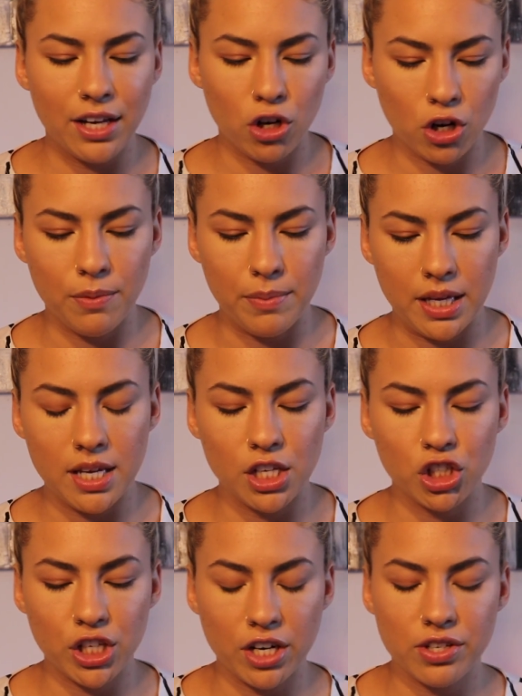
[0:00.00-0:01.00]
Hurt Me,
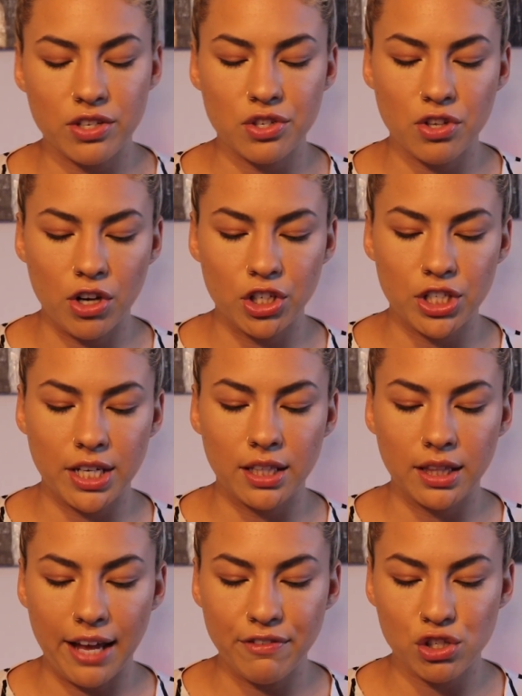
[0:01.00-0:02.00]
he shares his
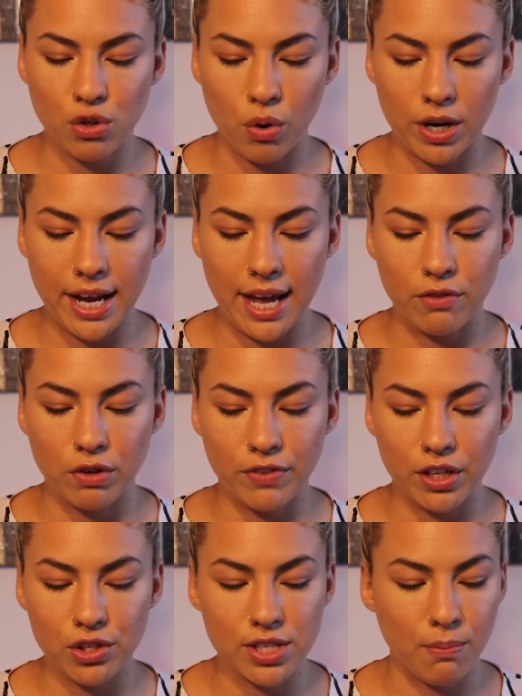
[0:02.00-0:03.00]
astonishing life story and
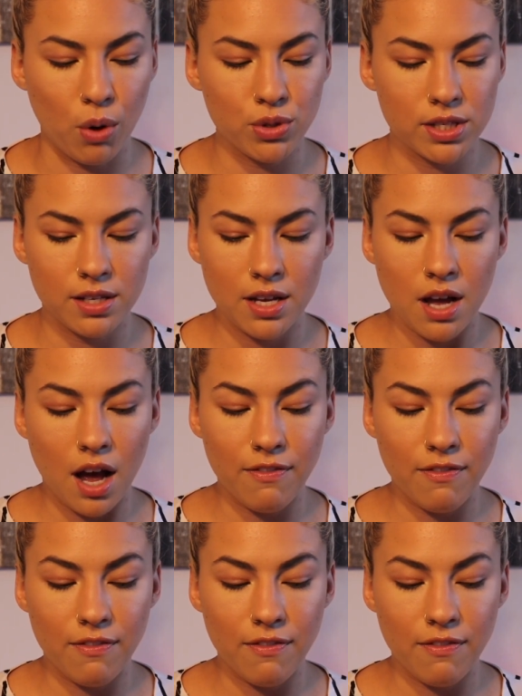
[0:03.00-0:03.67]
reveals the most